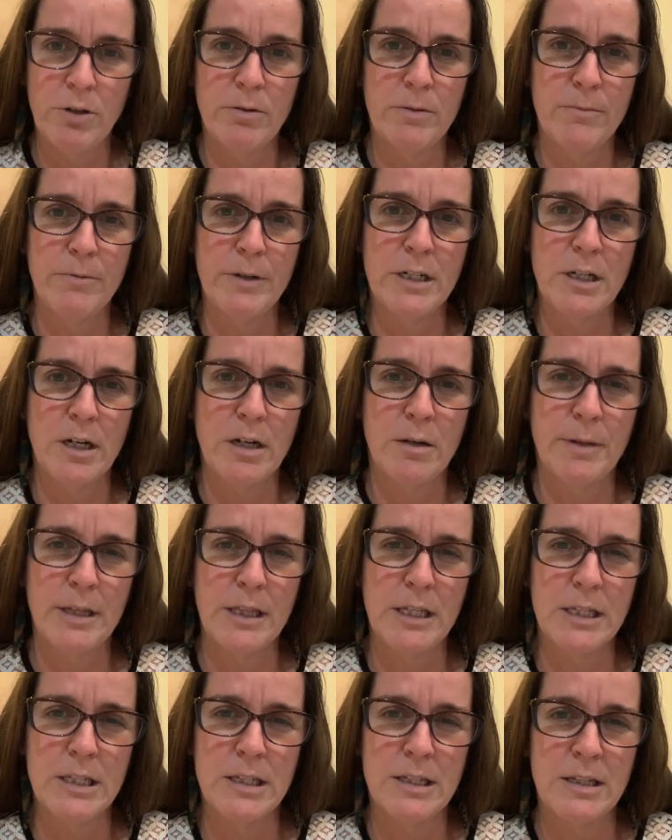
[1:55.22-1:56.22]
we talk about
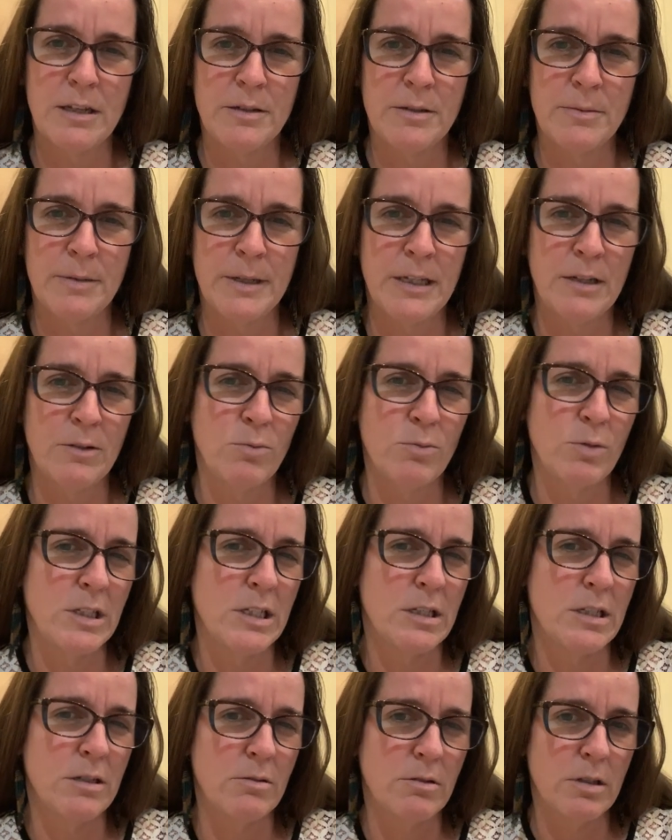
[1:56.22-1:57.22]
this assessment,
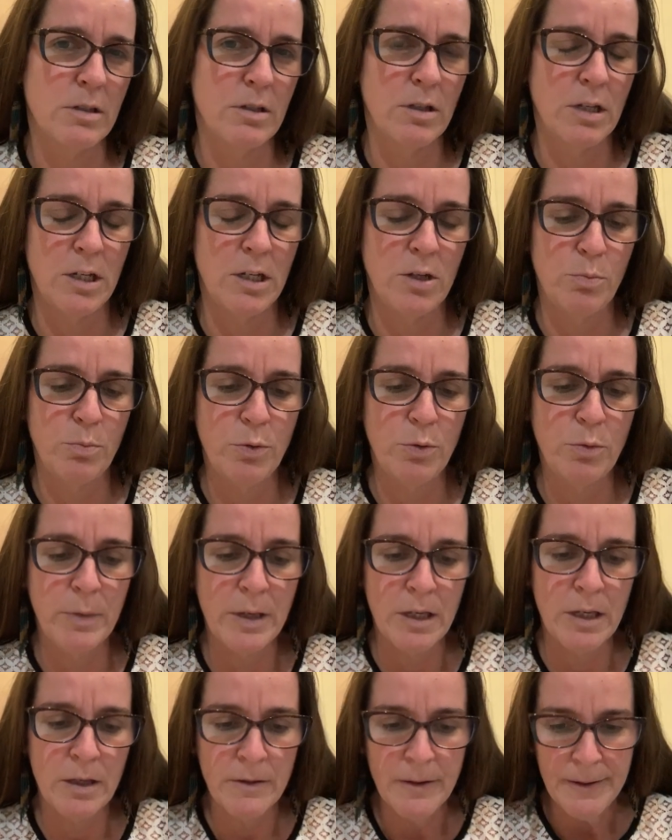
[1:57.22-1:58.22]
can you
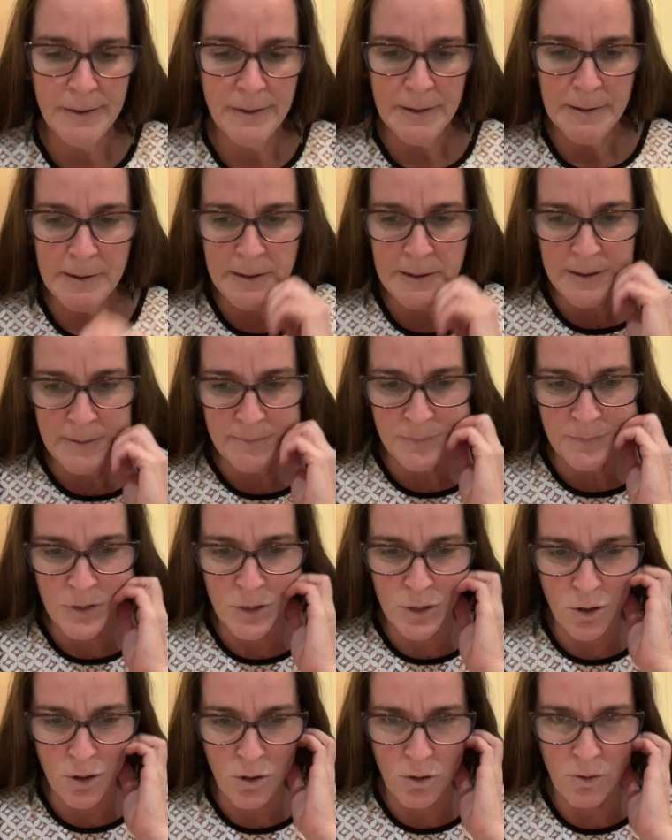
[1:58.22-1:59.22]
PUMI it?
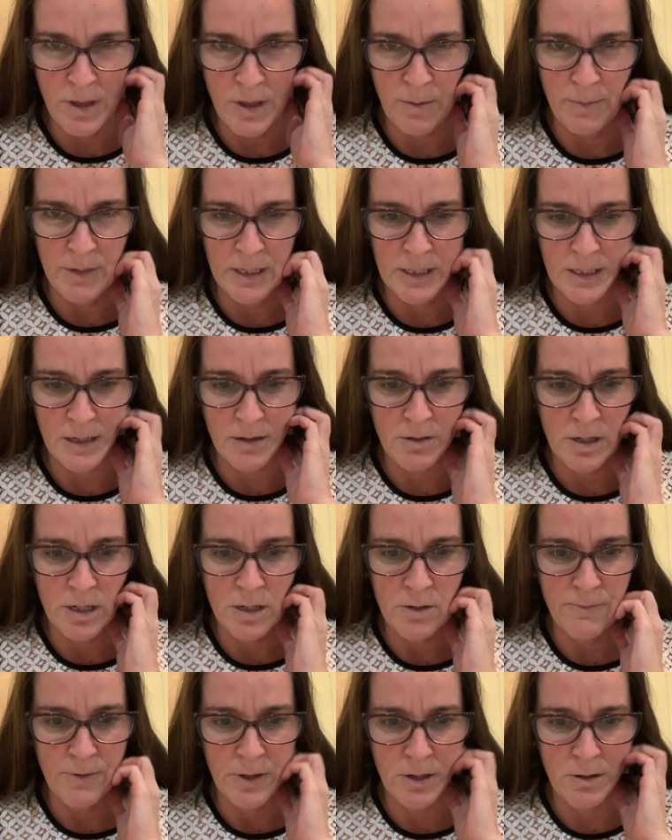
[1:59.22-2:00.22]
So that might sound kind
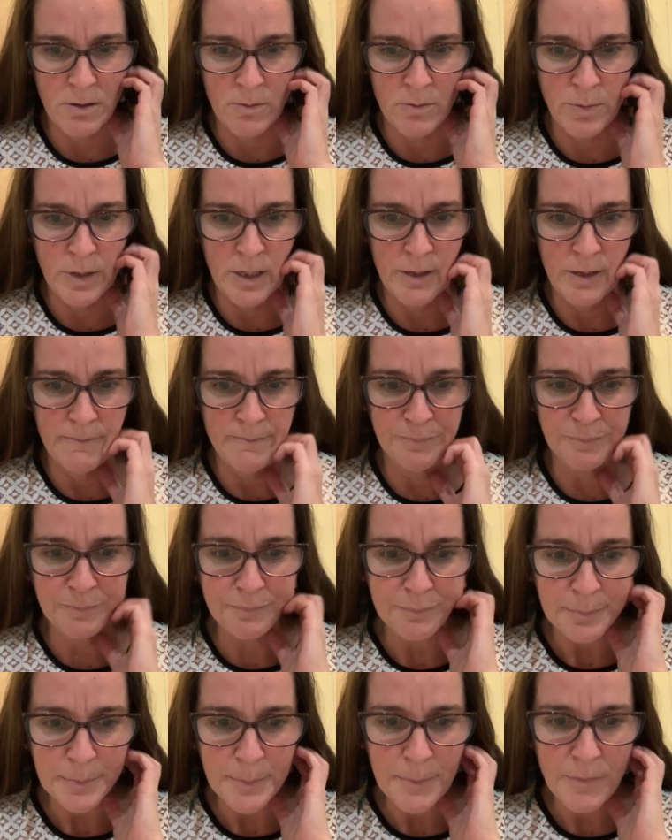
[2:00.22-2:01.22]
of weird, but
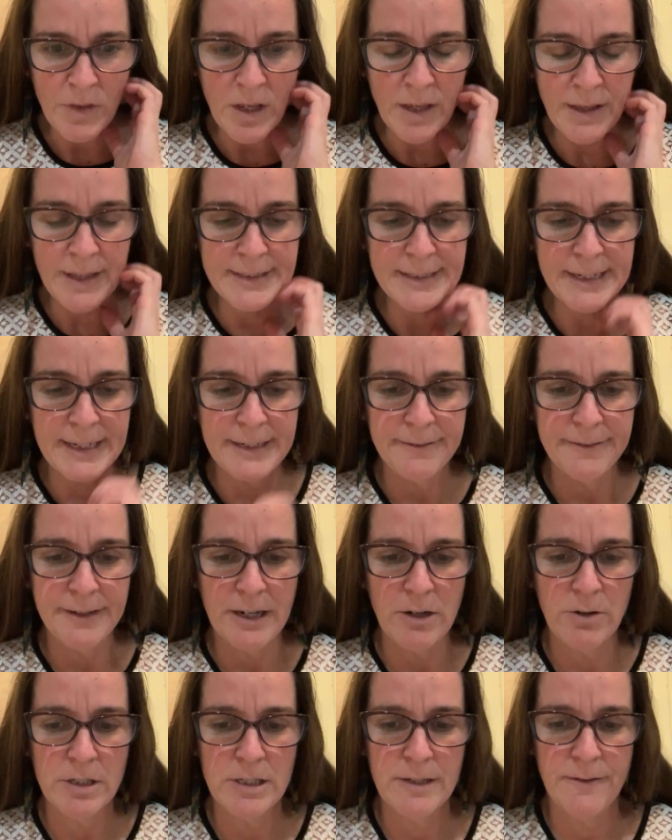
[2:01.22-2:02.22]
that's kind of
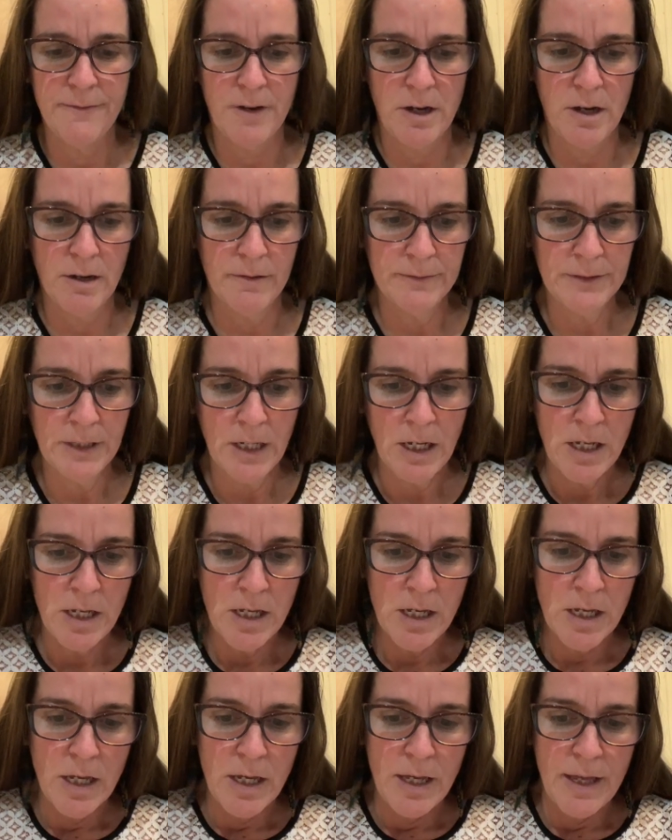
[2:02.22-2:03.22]
how it's evolved.
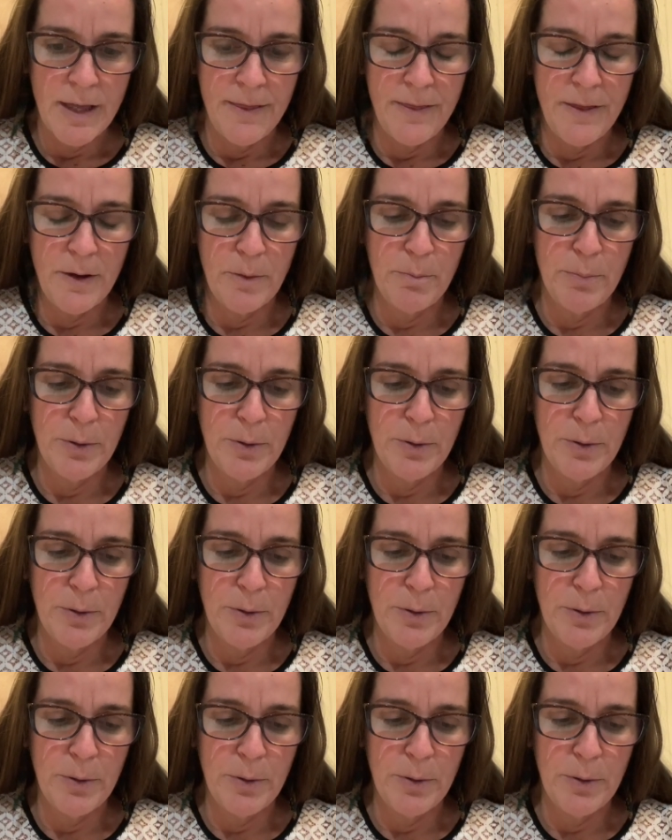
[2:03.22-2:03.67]
The